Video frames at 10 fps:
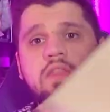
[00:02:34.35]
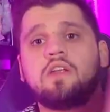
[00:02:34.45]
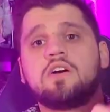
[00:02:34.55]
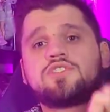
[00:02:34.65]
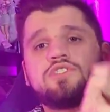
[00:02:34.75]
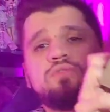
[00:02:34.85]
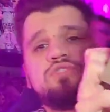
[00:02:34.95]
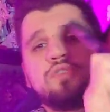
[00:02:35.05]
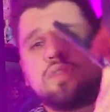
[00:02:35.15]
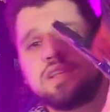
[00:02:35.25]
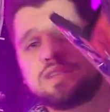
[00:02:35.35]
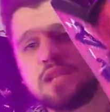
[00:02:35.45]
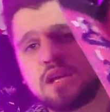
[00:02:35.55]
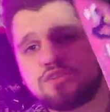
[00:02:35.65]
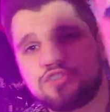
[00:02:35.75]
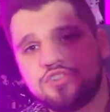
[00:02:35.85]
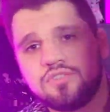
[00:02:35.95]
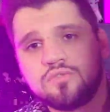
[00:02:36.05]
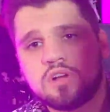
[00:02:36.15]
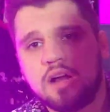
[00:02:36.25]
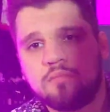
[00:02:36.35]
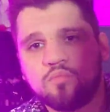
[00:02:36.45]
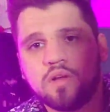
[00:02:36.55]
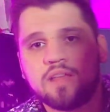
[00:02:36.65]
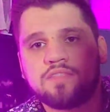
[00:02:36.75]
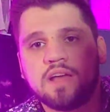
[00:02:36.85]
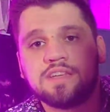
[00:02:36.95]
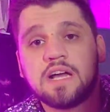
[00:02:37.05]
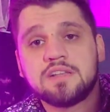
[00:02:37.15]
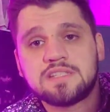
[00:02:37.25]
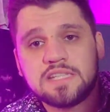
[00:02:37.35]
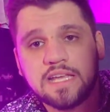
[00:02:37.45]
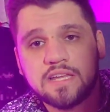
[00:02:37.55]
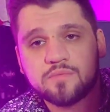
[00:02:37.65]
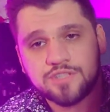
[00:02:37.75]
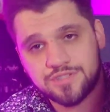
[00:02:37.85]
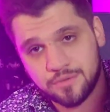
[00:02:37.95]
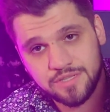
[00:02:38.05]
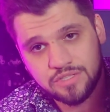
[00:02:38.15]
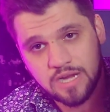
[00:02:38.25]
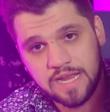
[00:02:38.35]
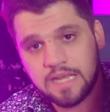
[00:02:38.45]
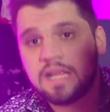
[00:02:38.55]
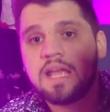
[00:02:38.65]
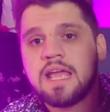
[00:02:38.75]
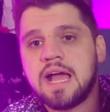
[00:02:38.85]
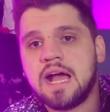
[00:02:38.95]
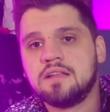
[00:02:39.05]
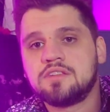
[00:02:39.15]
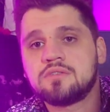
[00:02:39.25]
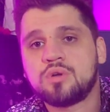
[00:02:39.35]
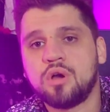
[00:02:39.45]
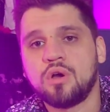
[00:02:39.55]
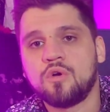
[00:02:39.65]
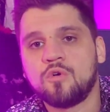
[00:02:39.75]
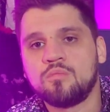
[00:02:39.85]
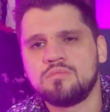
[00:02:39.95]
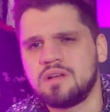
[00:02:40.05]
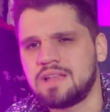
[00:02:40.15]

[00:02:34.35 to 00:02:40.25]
And then also, so these dolls do come with a doll stand, which is always great, a little comb.